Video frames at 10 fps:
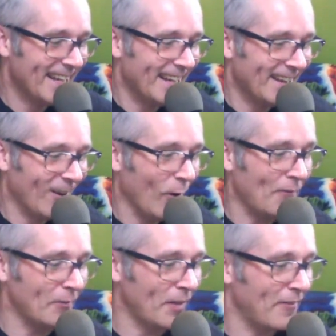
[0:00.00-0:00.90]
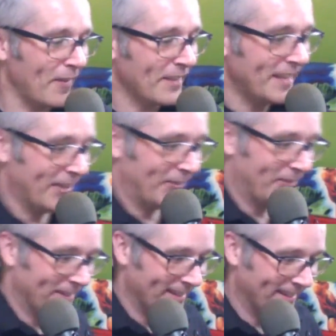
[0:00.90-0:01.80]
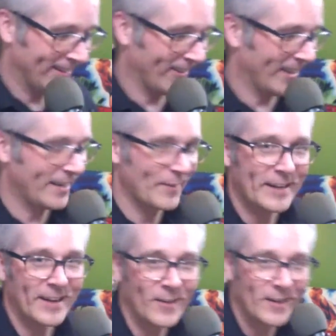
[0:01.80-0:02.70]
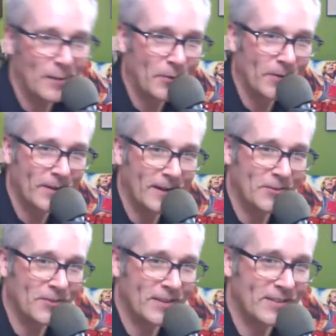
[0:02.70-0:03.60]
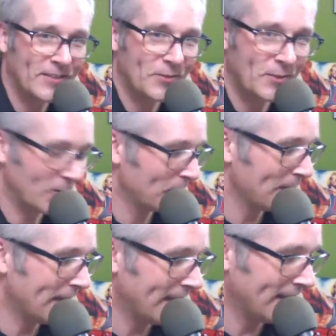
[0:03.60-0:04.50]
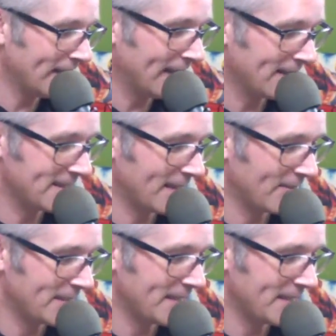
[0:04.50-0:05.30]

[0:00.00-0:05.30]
oh, I found I found the GIF. All right, here we go. I'll pull it up. So this is this is me at 17